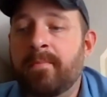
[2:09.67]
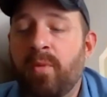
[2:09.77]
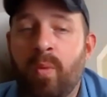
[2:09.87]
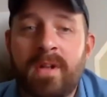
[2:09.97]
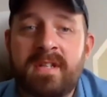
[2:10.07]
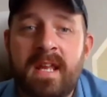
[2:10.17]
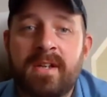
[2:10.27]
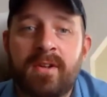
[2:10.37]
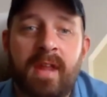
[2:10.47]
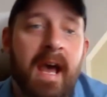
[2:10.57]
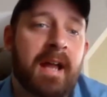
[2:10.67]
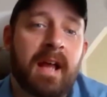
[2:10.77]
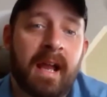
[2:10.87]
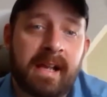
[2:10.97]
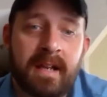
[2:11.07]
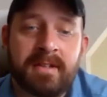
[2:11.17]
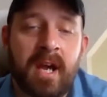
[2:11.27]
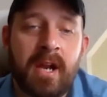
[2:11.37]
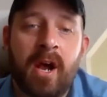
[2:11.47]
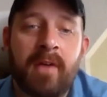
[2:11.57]
Once they do that, I get a
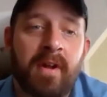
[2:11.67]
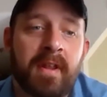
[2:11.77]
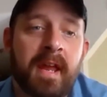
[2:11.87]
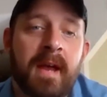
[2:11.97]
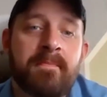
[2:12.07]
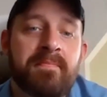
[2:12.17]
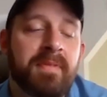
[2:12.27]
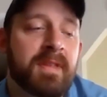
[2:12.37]
sign off on them.